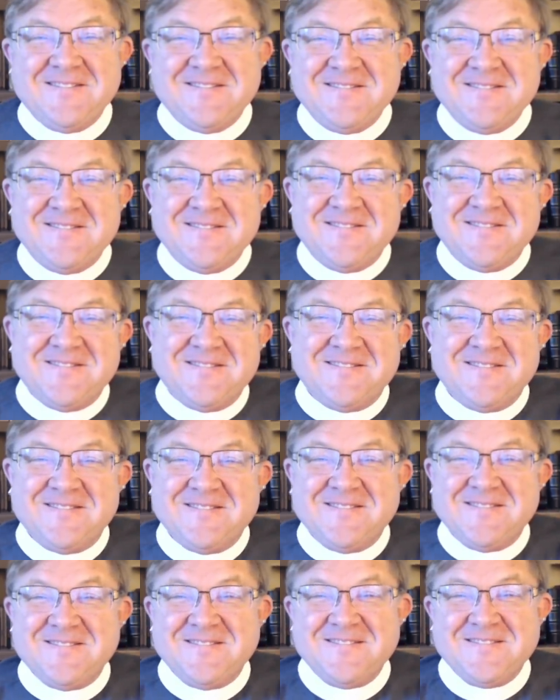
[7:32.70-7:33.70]

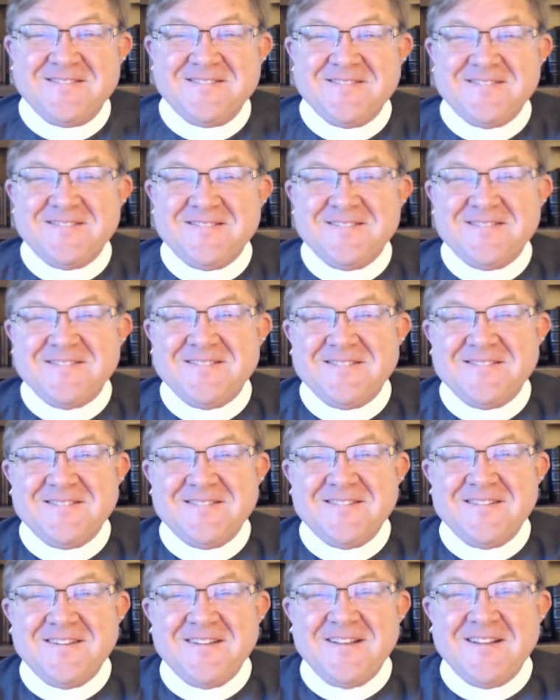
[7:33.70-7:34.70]

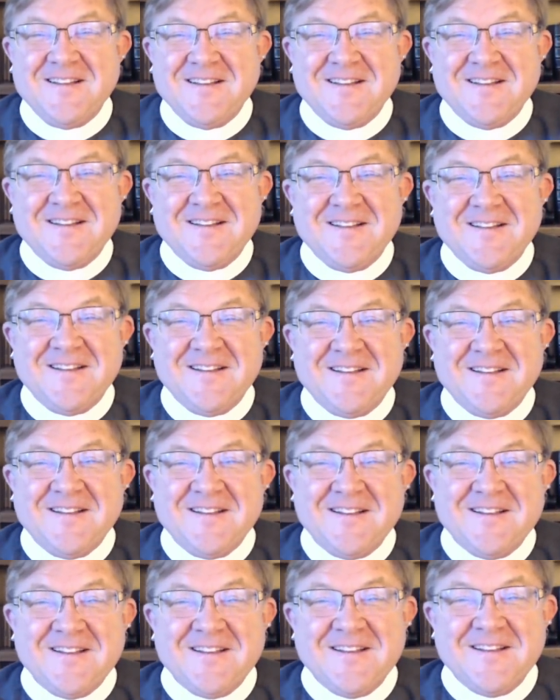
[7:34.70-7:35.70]

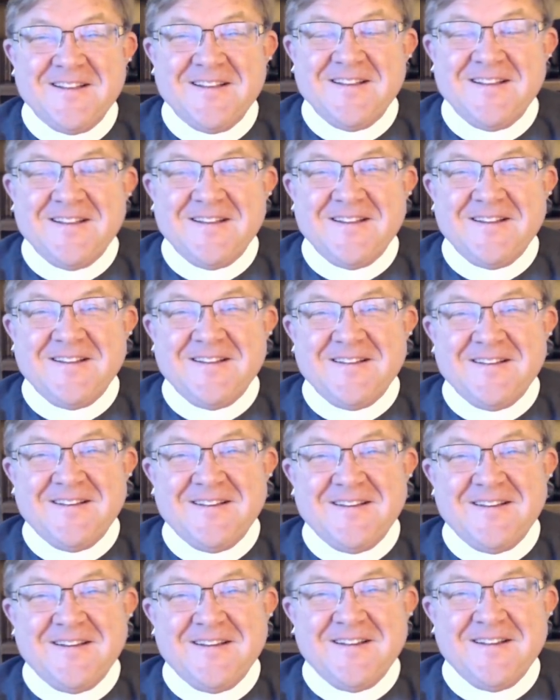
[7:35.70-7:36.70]

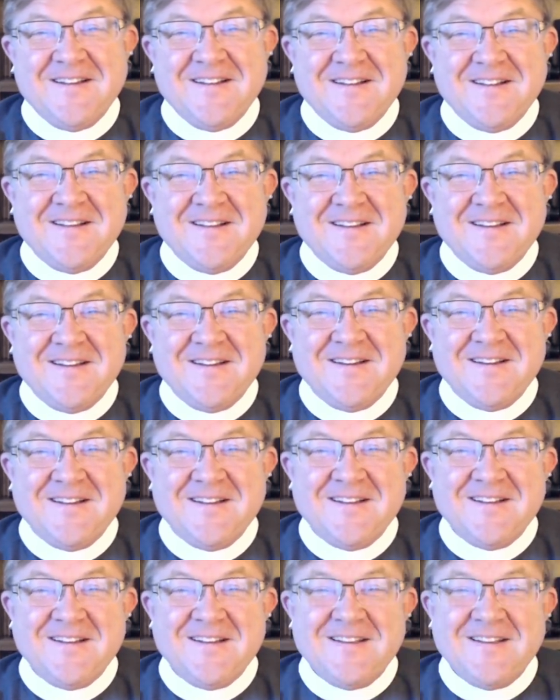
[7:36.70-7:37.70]

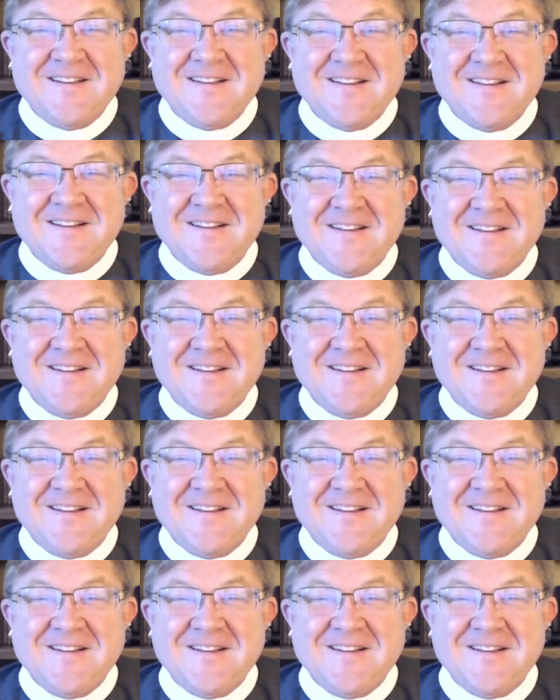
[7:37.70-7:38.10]
This person isn't speaking.